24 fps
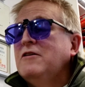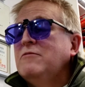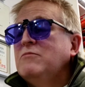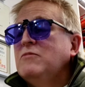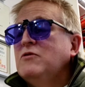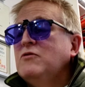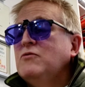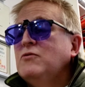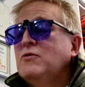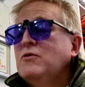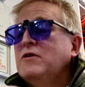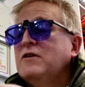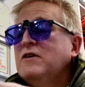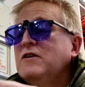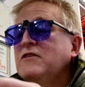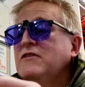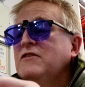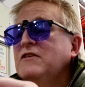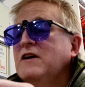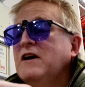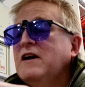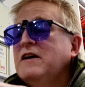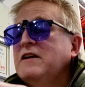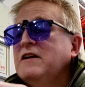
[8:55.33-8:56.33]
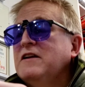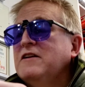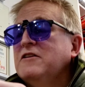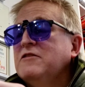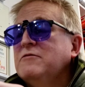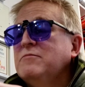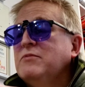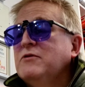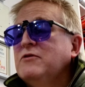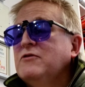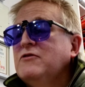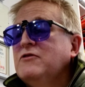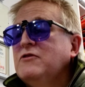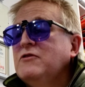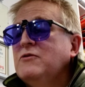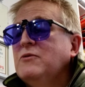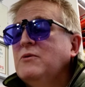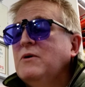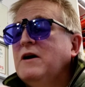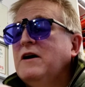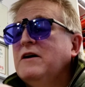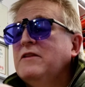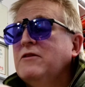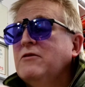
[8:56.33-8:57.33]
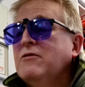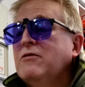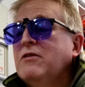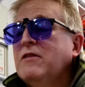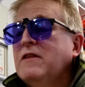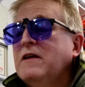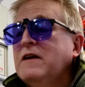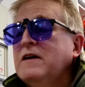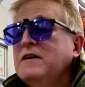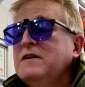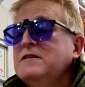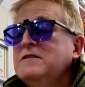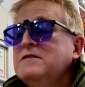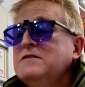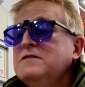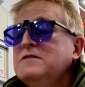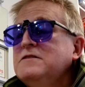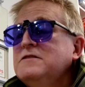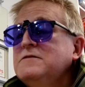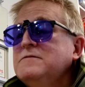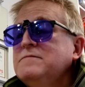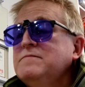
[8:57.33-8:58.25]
before deciding to pursue other things.